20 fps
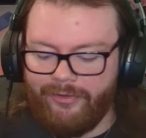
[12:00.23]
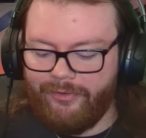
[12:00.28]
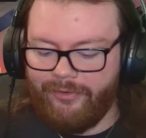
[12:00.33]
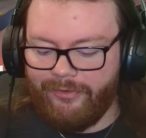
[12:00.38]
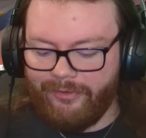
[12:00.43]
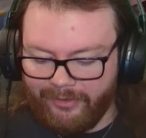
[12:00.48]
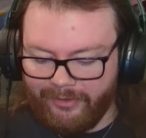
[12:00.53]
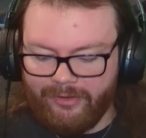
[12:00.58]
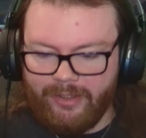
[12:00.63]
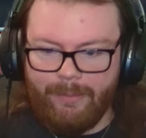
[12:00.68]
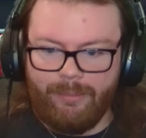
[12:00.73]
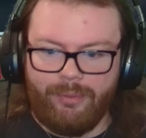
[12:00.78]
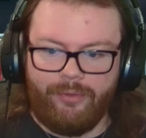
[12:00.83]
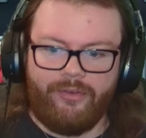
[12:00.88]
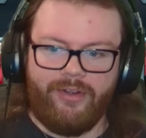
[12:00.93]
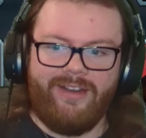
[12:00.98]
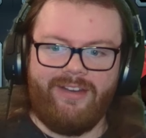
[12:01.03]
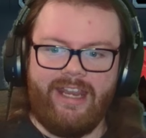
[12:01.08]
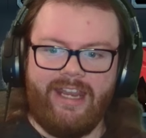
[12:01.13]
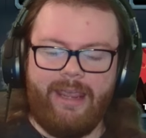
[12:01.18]

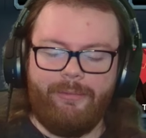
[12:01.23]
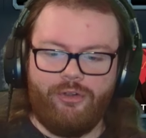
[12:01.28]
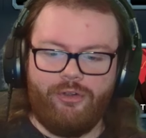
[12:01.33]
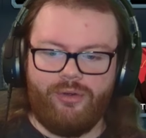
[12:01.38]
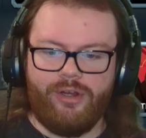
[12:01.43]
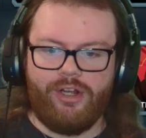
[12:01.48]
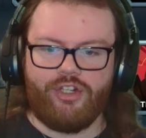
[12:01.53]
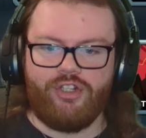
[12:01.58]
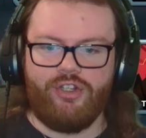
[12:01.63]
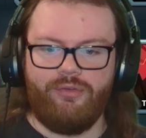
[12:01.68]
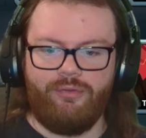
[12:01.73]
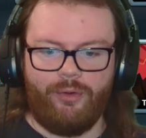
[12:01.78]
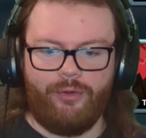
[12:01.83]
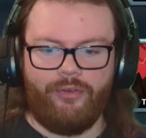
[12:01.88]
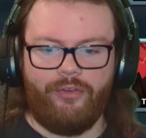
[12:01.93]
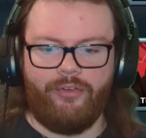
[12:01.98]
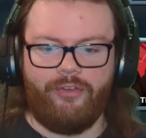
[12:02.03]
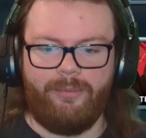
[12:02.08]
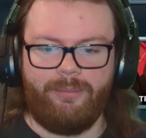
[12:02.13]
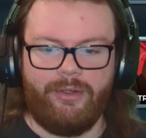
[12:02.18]
60% damage reduction
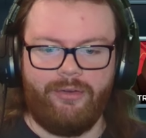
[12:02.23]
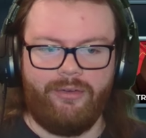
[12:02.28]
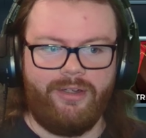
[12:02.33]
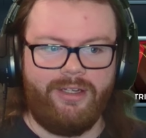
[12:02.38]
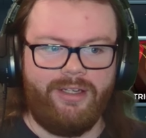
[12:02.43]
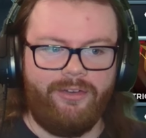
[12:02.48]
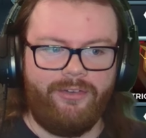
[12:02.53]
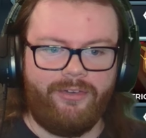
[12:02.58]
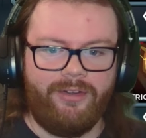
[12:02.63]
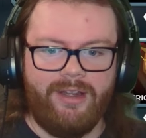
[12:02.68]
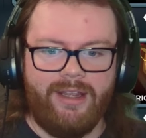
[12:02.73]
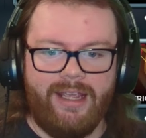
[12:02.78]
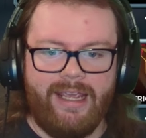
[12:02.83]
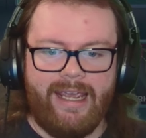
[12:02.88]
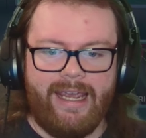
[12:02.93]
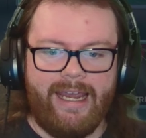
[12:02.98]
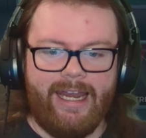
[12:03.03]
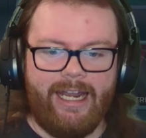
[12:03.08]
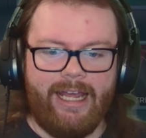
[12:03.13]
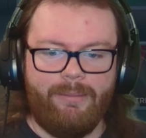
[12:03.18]
versus abilities,
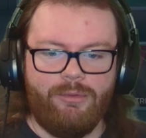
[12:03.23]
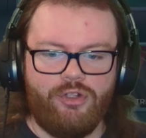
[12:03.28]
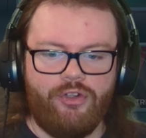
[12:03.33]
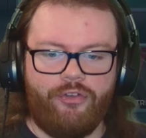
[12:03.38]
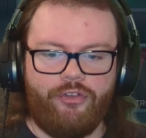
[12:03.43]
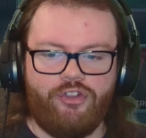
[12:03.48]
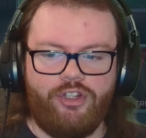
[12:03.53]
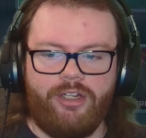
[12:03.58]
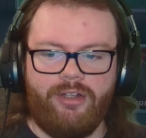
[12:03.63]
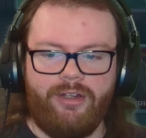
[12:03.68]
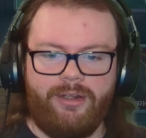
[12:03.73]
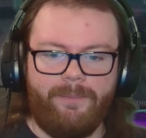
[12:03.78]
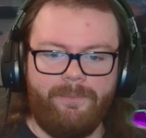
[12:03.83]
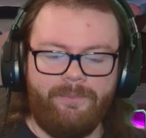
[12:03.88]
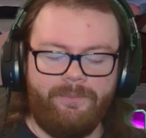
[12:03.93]
and I'm just chilling.